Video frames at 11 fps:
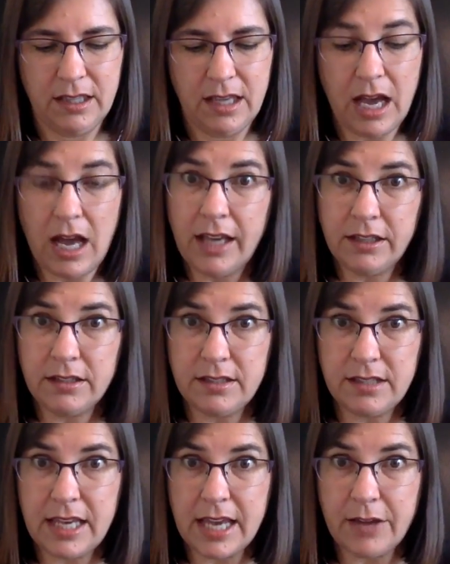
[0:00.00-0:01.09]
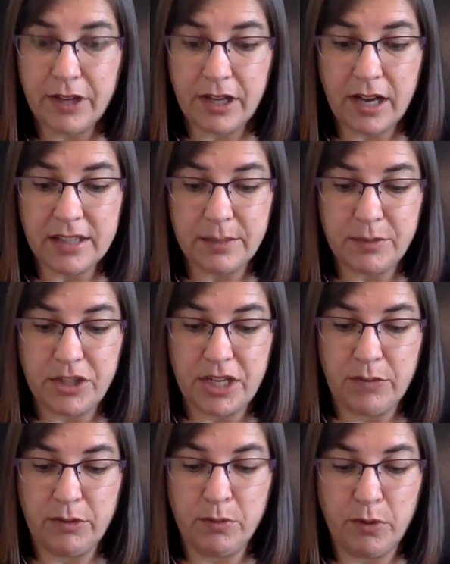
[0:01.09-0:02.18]
I could see how the gossip chain
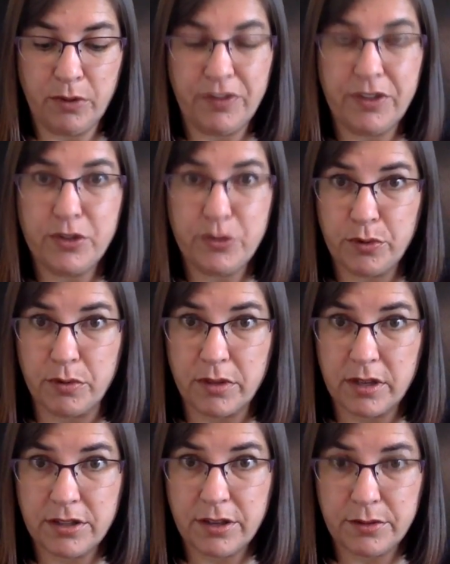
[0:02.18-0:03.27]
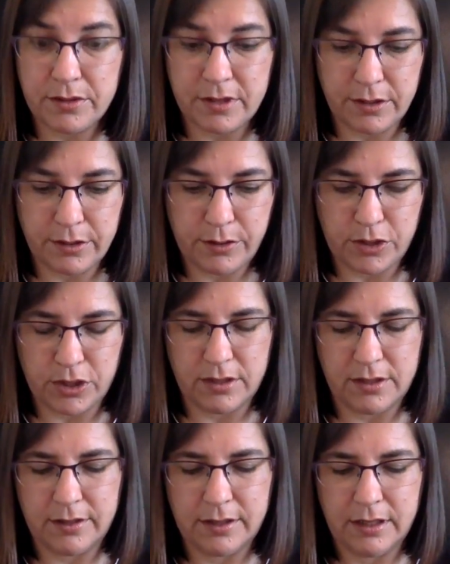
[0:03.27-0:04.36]
would morph the truth into those conclusions.
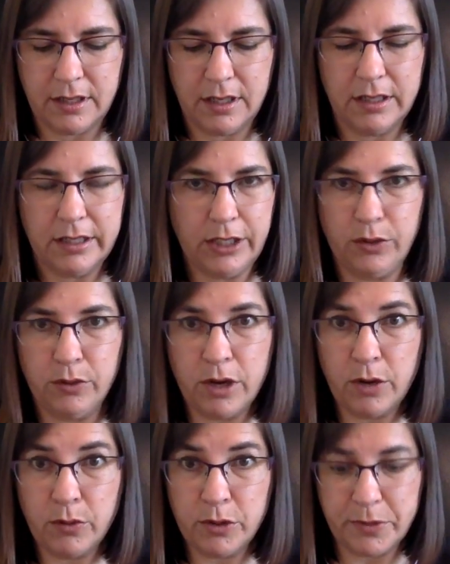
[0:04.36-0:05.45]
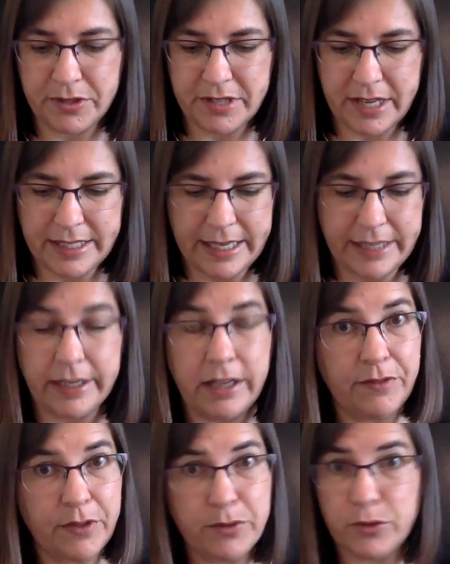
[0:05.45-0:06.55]
You know rumors, I said. None of
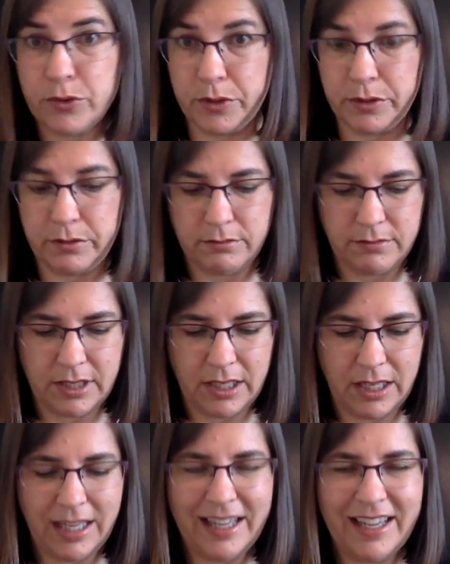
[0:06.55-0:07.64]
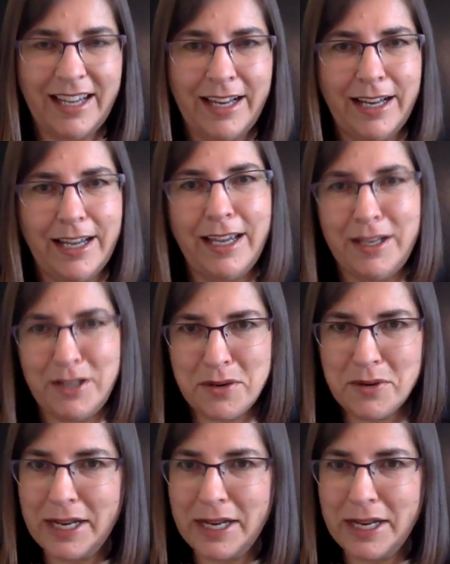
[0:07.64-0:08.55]
those are true. I knew it.